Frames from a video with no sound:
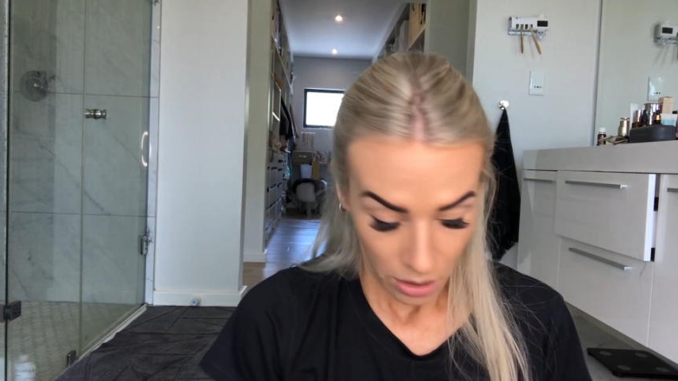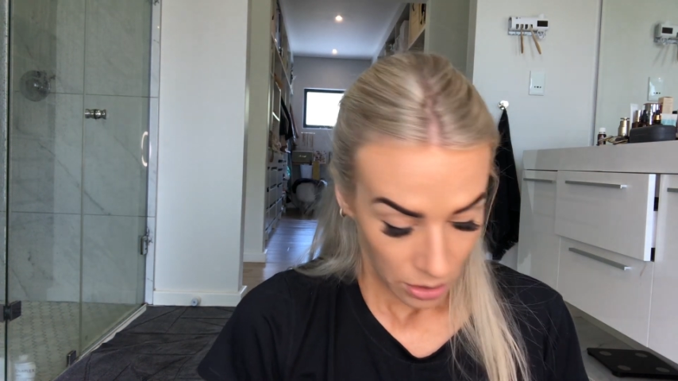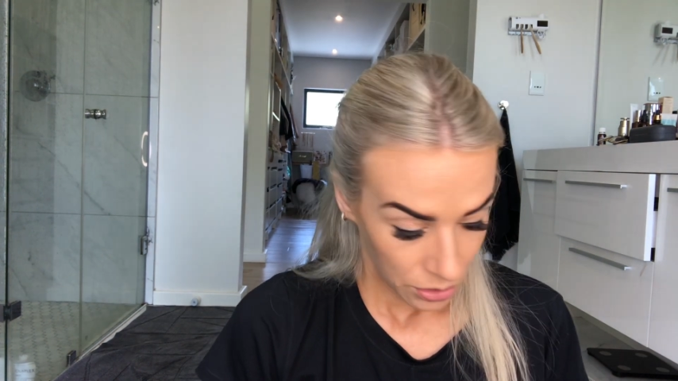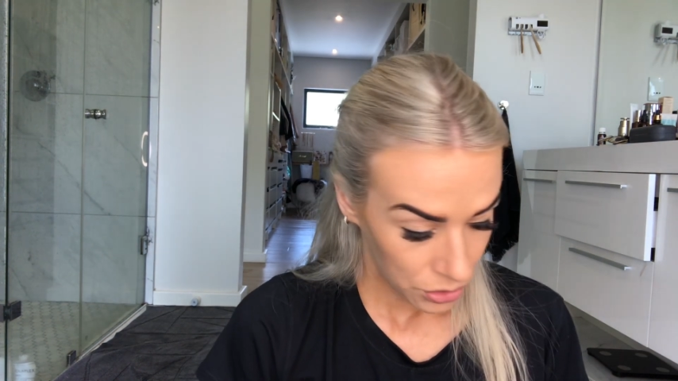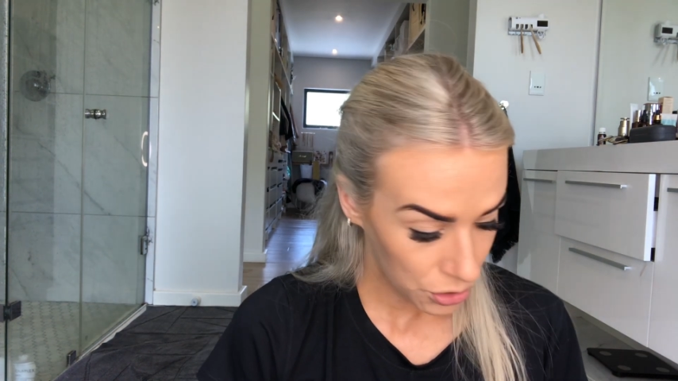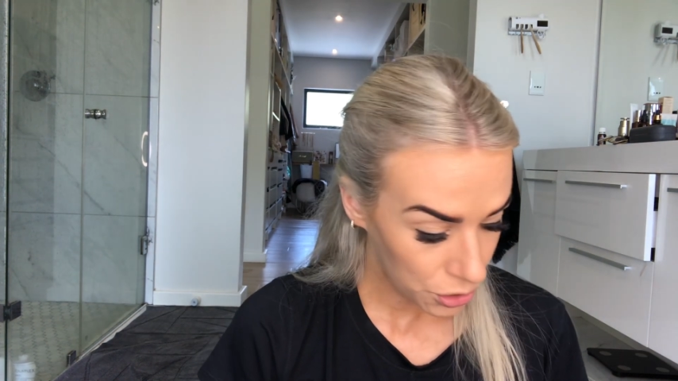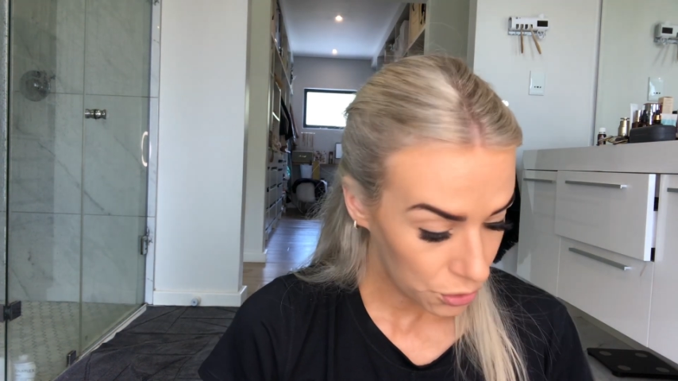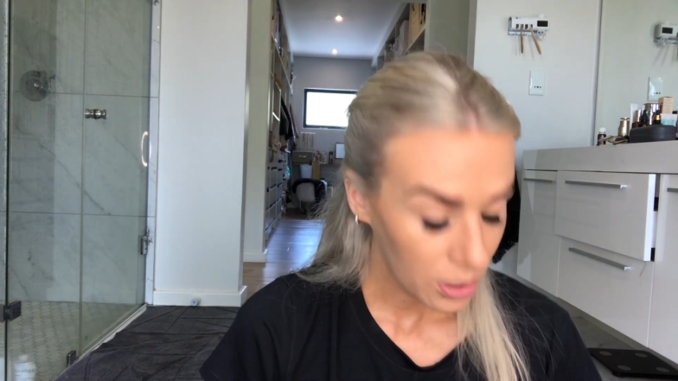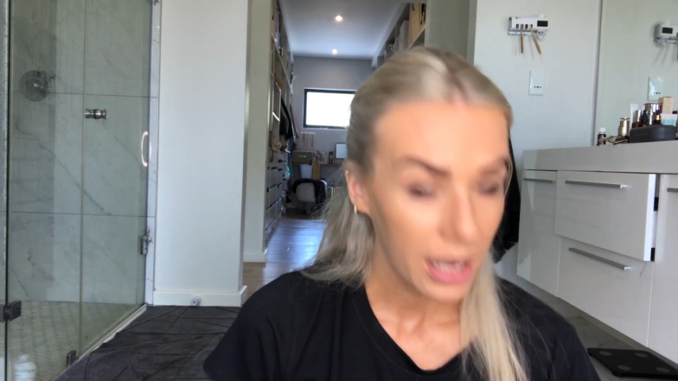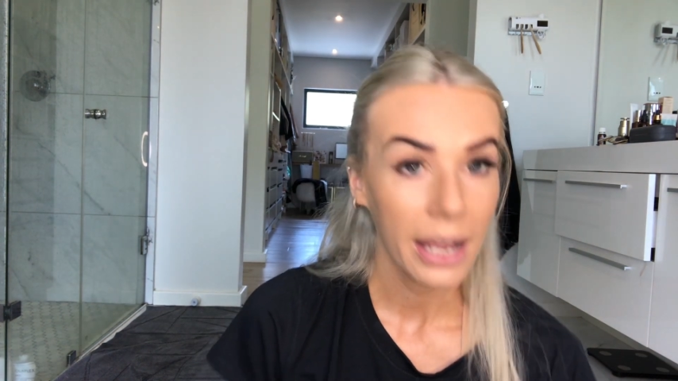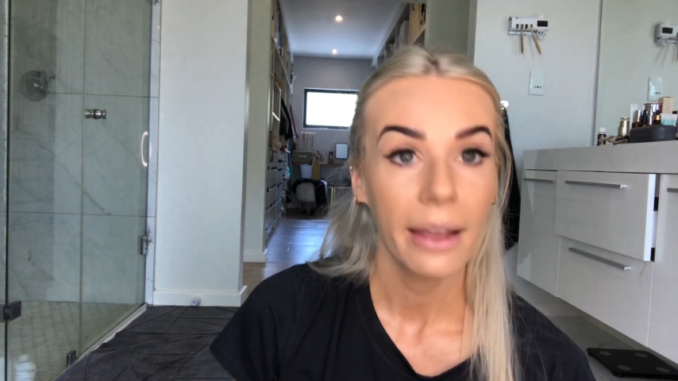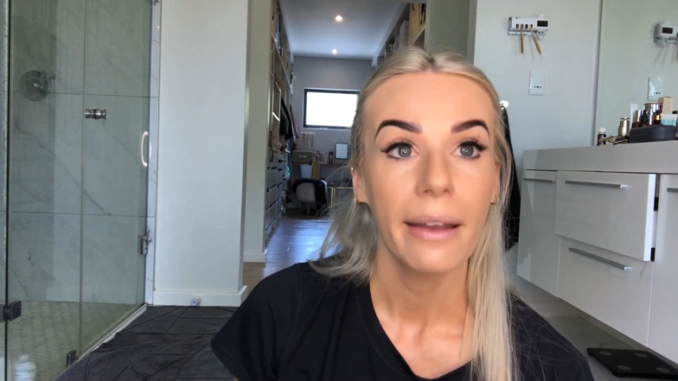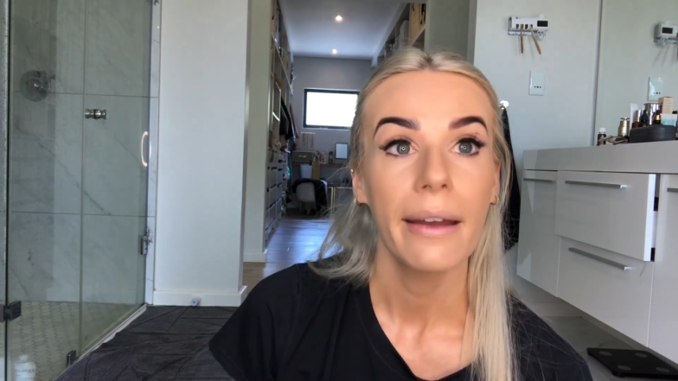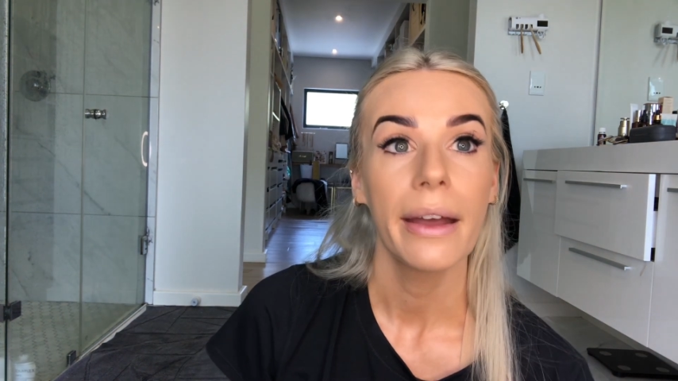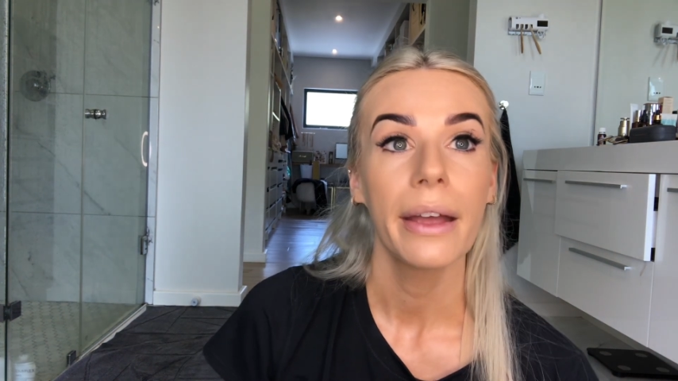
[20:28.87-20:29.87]
to try
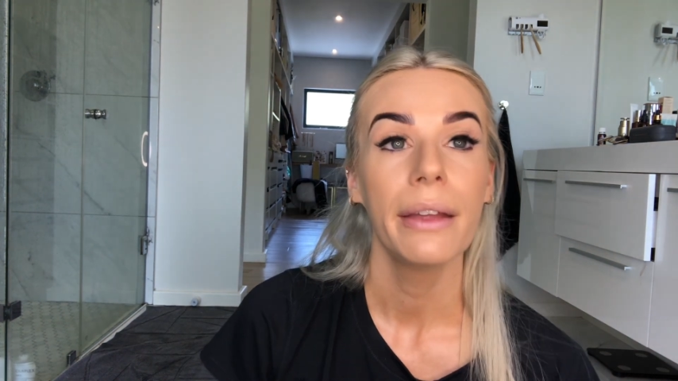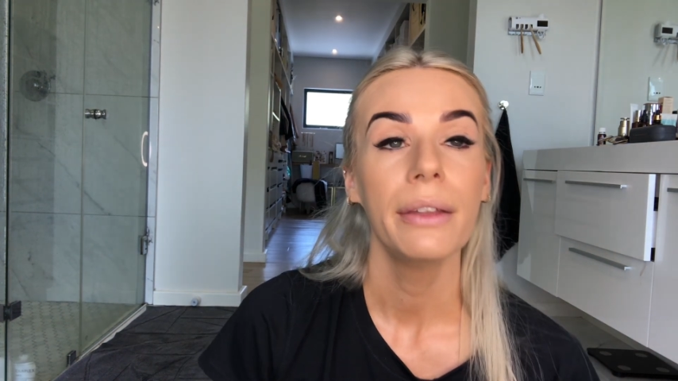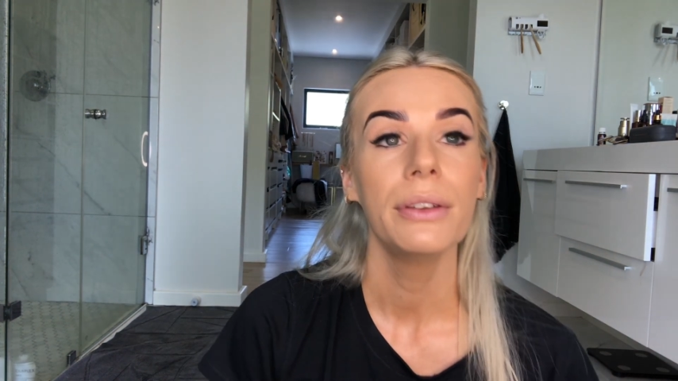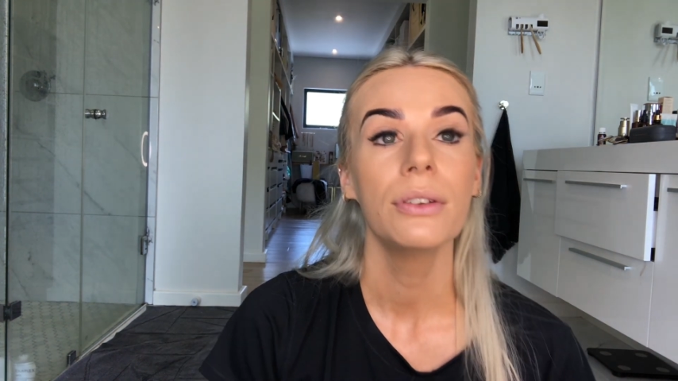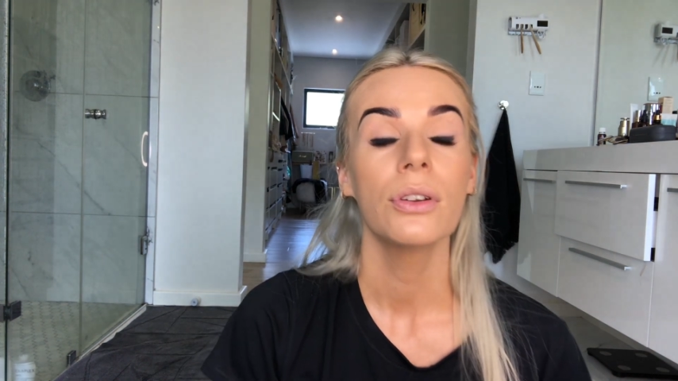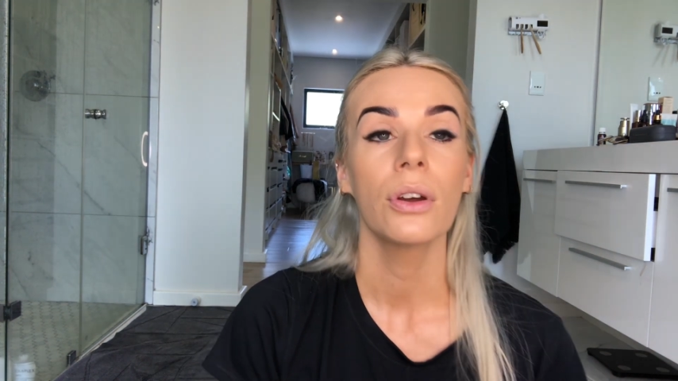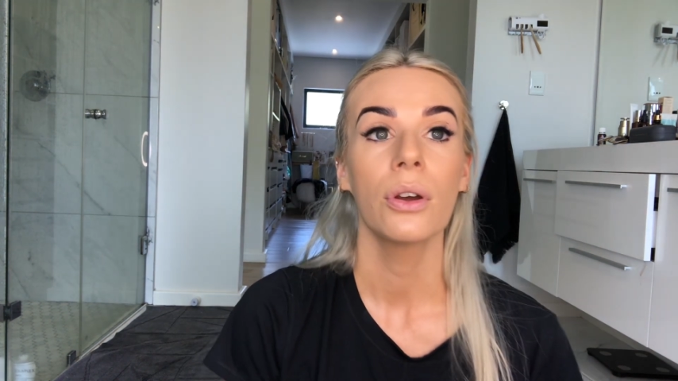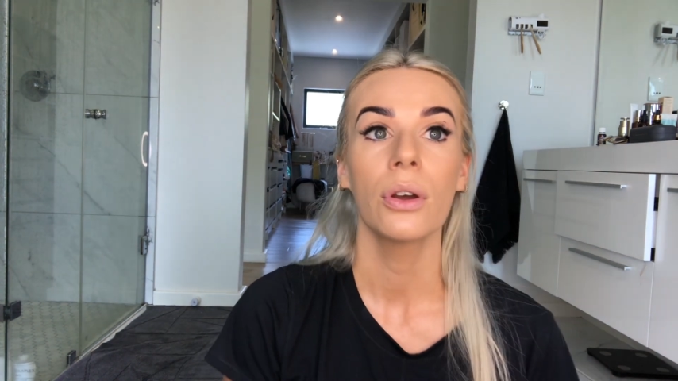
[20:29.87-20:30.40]
and